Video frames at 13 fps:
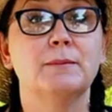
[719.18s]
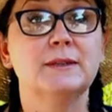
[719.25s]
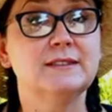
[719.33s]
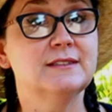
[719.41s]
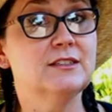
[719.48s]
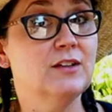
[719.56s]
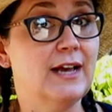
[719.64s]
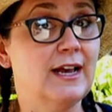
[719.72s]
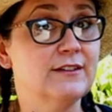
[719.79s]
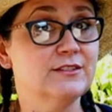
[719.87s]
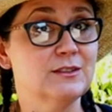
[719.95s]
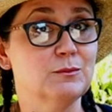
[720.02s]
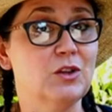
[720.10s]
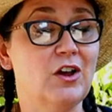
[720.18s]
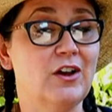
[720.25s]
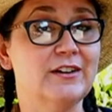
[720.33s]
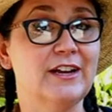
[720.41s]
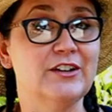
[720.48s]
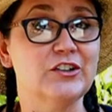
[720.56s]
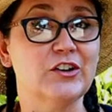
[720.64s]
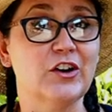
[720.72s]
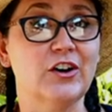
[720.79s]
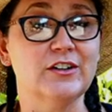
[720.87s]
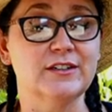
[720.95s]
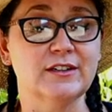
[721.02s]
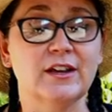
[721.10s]
but still have some lawn in your
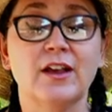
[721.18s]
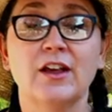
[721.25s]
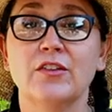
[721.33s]
garden.